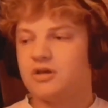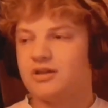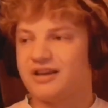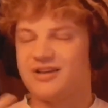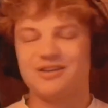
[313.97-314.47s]

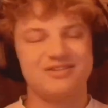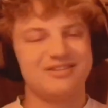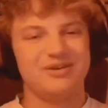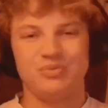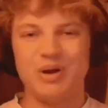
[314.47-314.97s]
like
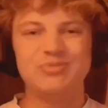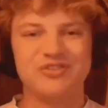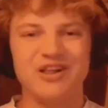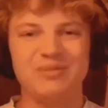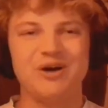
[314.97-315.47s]
web
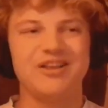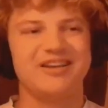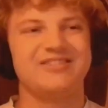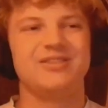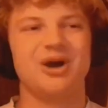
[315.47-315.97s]
developer like